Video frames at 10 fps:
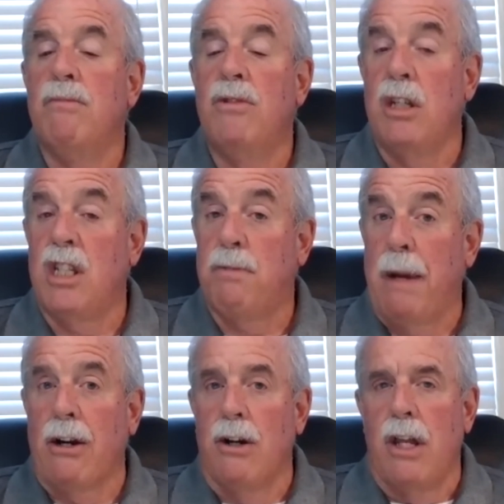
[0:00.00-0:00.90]

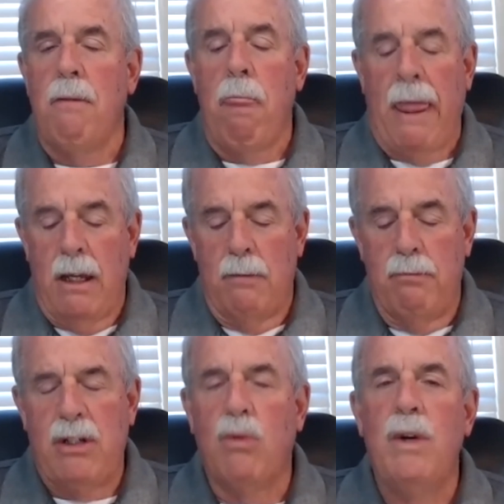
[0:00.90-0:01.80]
disparity
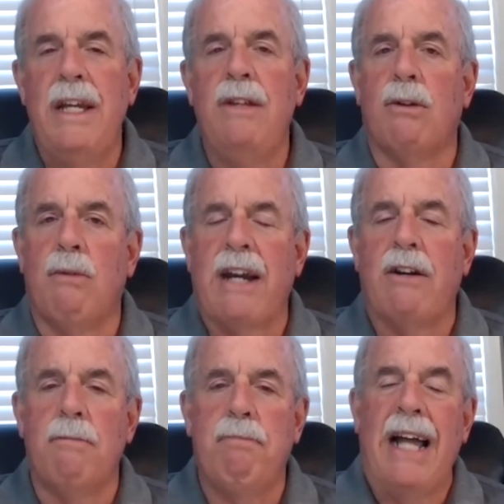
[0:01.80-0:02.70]
between the
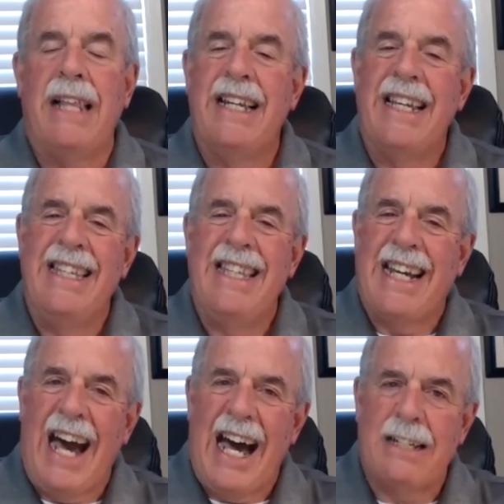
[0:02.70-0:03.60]
record of Pilate in the
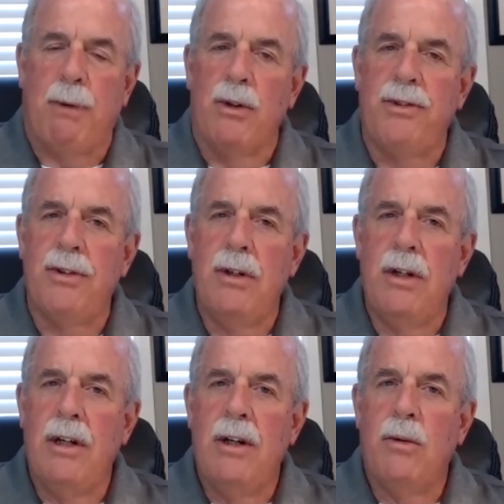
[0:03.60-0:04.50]
Gospels,
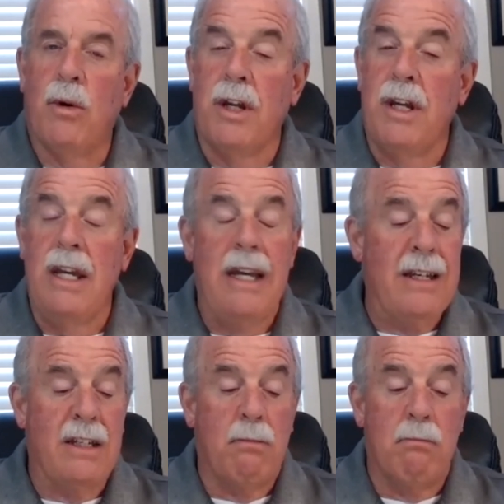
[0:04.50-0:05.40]
where he
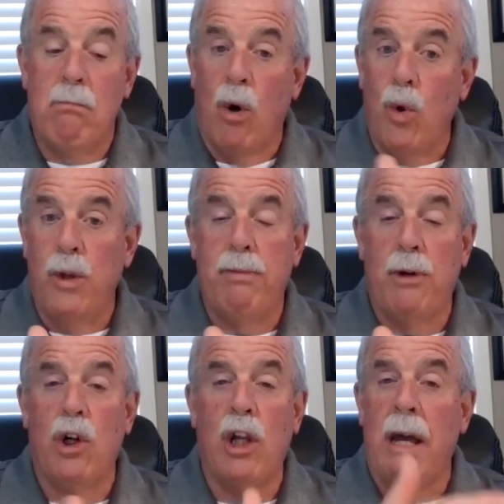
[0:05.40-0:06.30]
is
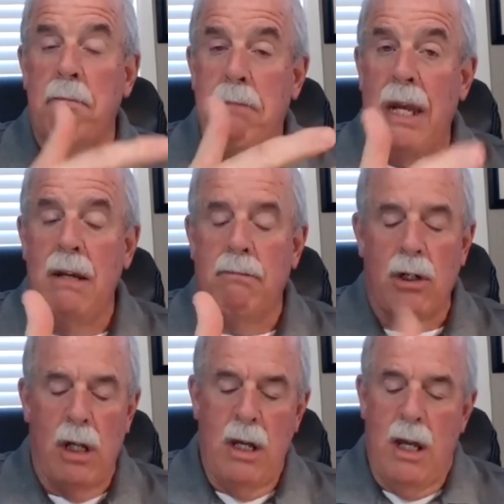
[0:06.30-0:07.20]
moldable and
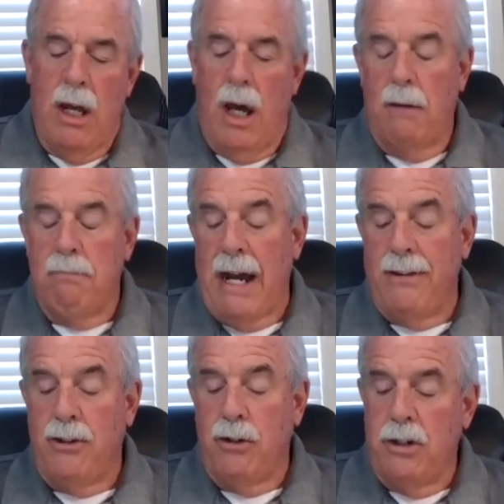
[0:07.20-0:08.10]
bendable by
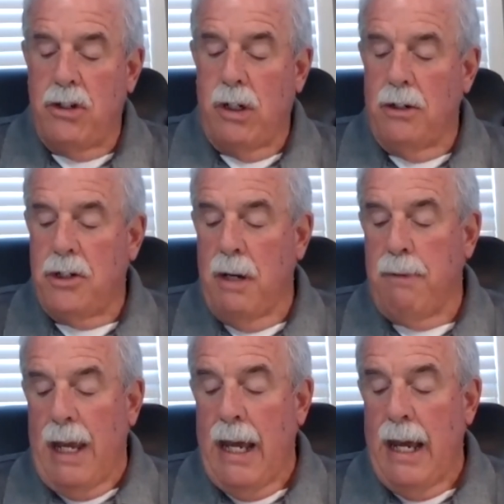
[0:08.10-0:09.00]
the Jewish leadership,
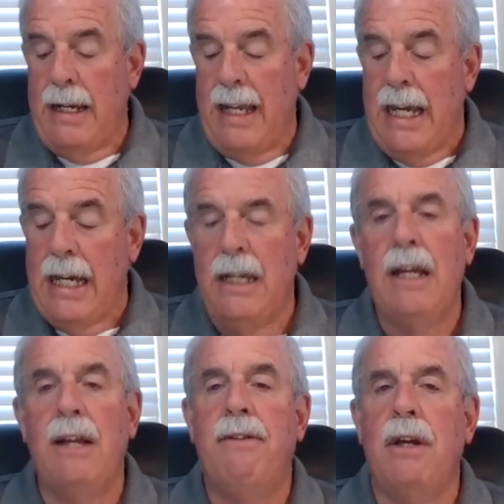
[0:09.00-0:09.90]
and
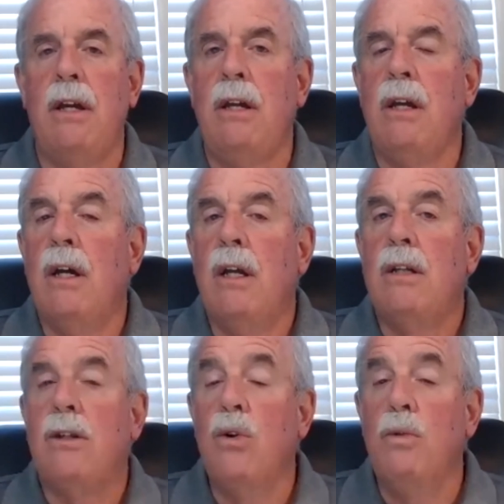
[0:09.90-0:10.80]
in the
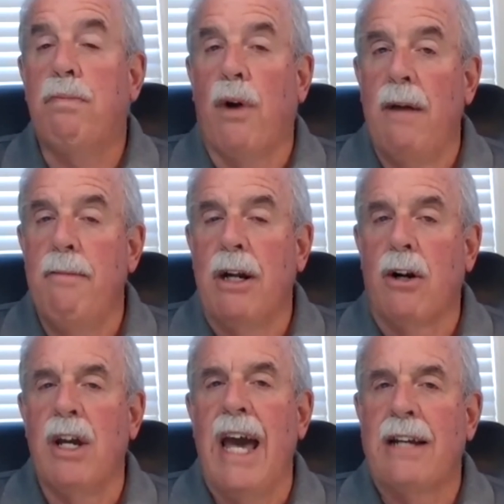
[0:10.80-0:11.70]
two
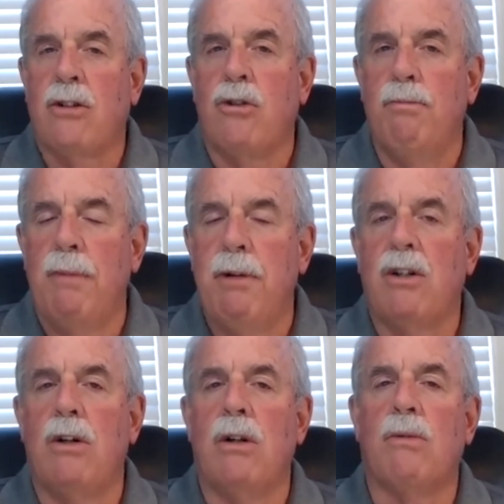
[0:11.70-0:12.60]
primary
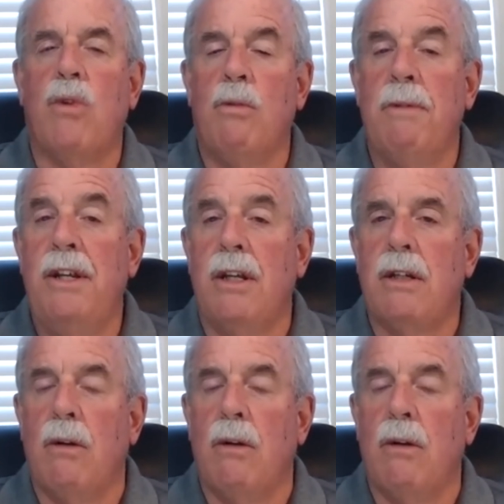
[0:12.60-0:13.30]
extra-biblical Roman